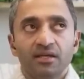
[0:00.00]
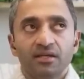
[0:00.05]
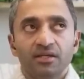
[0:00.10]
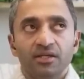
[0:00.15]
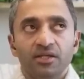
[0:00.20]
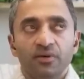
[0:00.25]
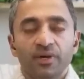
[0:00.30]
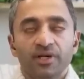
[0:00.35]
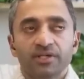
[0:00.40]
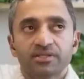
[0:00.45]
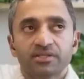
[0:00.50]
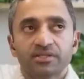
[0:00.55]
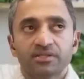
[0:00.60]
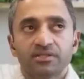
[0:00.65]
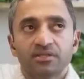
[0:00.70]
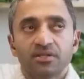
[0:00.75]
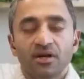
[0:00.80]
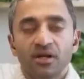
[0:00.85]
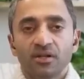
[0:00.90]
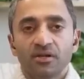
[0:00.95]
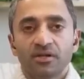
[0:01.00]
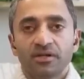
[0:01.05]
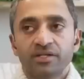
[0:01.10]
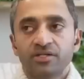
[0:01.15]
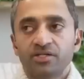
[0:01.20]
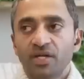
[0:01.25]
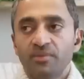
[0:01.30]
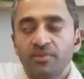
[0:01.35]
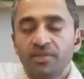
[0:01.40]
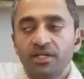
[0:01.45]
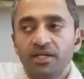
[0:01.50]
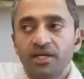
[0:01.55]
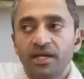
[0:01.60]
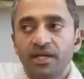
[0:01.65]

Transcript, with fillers: US dollar hegemony?